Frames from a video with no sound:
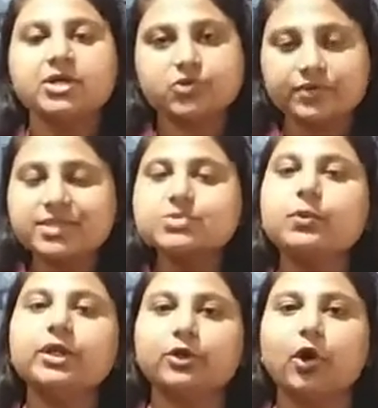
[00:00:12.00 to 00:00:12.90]
So in this
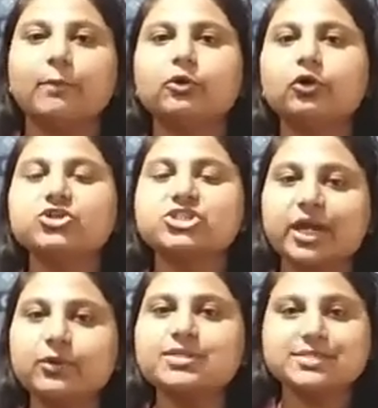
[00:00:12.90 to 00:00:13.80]
video, I'm going to
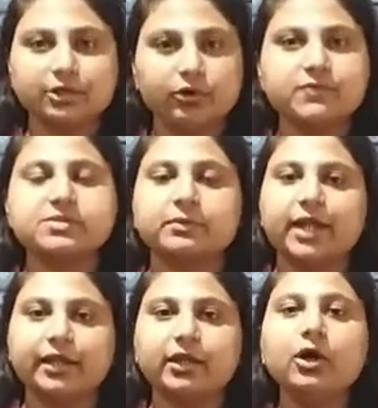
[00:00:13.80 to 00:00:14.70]
share you a zero investment
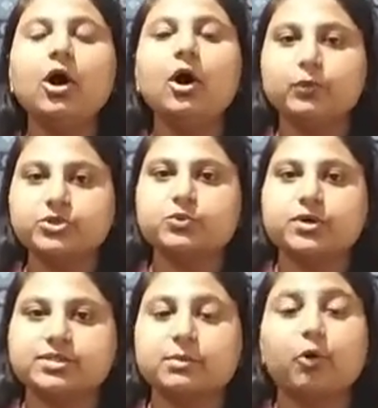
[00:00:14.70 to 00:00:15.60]
idea, which
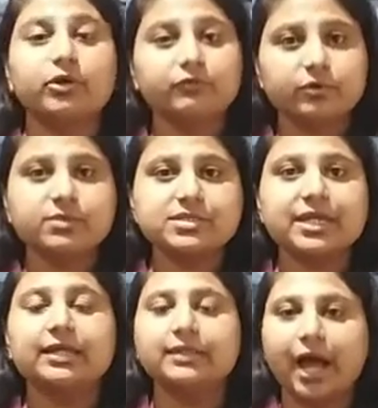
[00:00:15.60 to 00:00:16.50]
was brought up from the
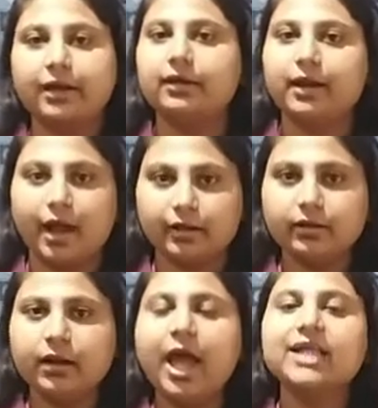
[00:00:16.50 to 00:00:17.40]
state Dadra and
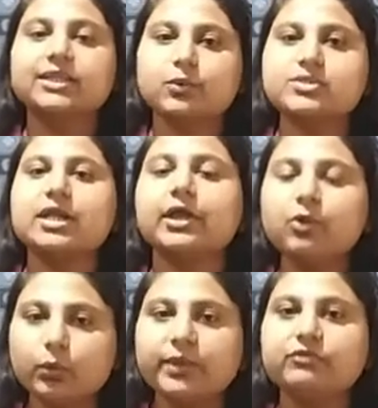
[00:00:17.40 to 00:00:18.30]
Nagar. There was an
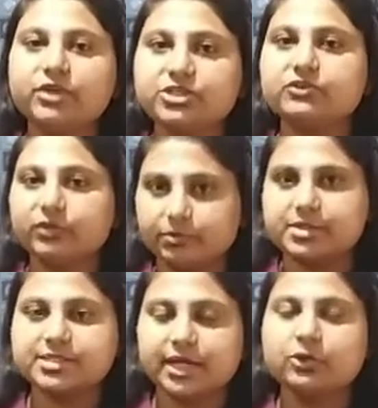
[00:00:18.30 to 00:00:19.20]
innovative teacher from
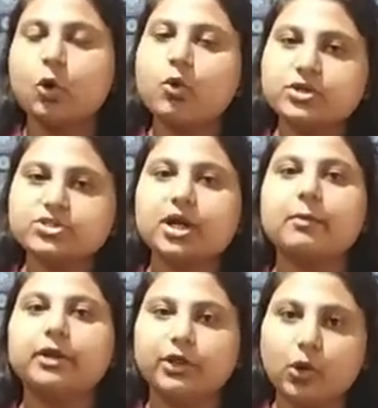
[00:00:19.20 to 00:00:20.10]
that state who
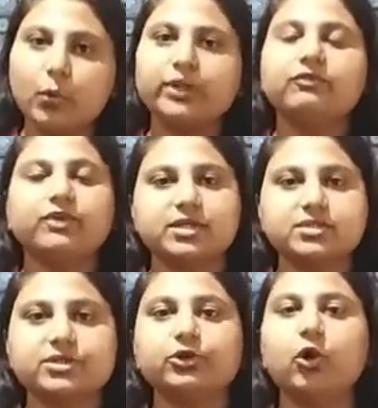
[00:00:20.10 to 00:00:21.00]
described an innovative case
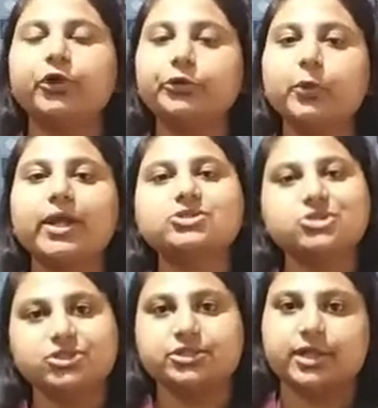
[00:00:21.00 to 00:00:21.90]
study called New Age
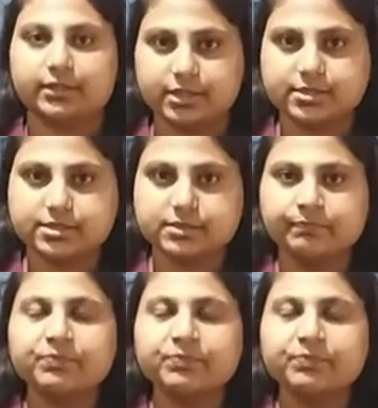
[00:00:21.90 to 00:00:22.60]
Teaching Techniques.